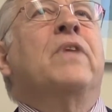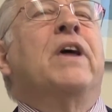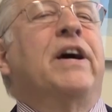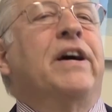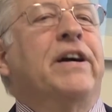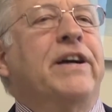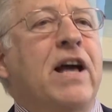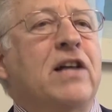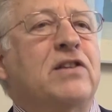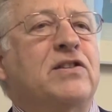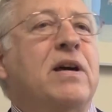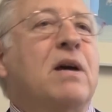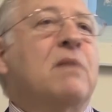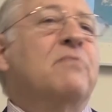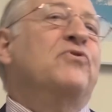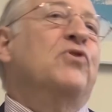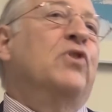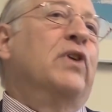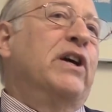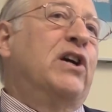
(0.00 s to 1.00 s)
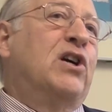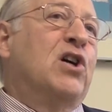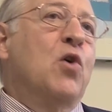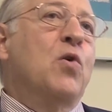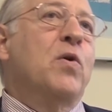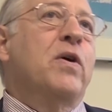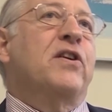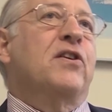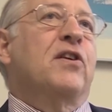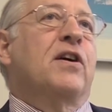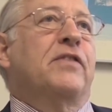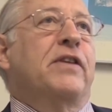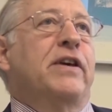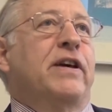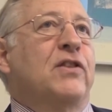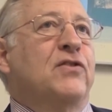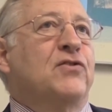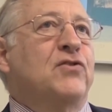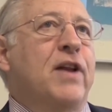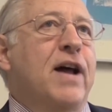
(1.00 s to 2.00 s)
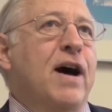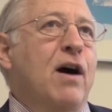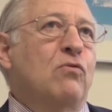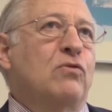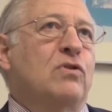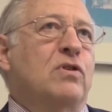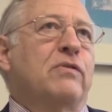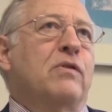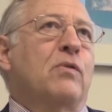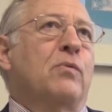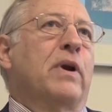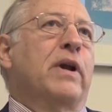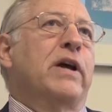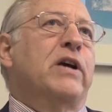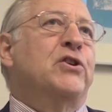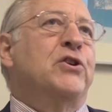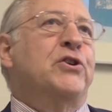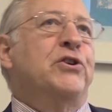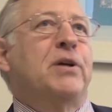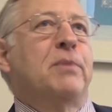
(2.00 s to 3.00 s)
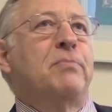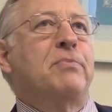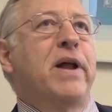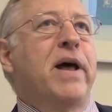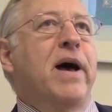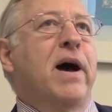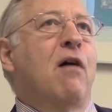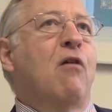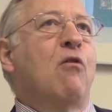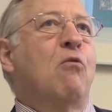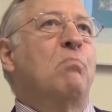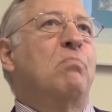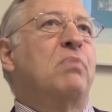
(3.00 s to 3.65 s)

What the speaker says: I can't say I'm fully current on the ins and outs of the relationship now,